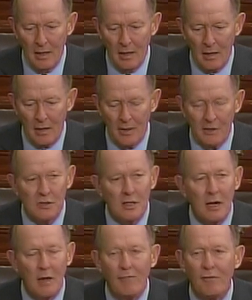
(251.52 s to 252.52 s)
are his
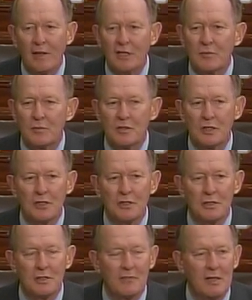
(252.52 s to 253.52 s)
careful
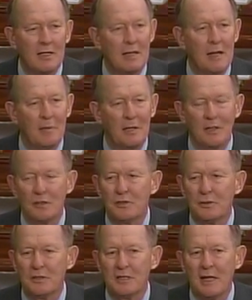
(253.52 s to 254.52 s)
expositions of economic
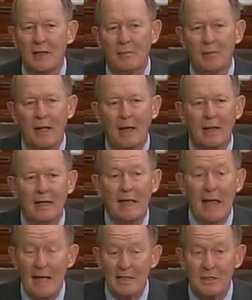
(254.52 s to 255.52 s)
issues. He
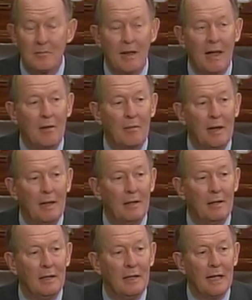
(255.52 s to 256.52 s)
has a
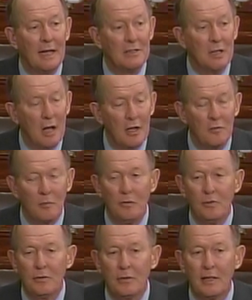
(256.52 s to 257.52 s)
background as an
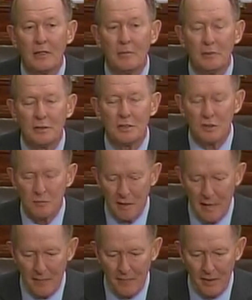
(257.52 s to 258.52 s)
entrepreneur and a
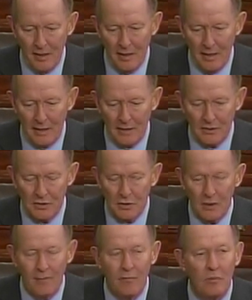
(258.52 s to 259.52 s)
businessman. He
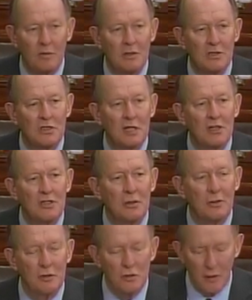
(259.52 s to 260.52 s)
served with distinction
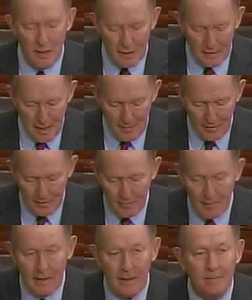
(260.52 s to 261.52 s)
on the Joint Economic
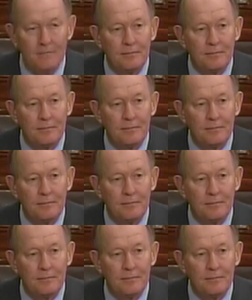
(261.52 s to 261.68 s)
Committee,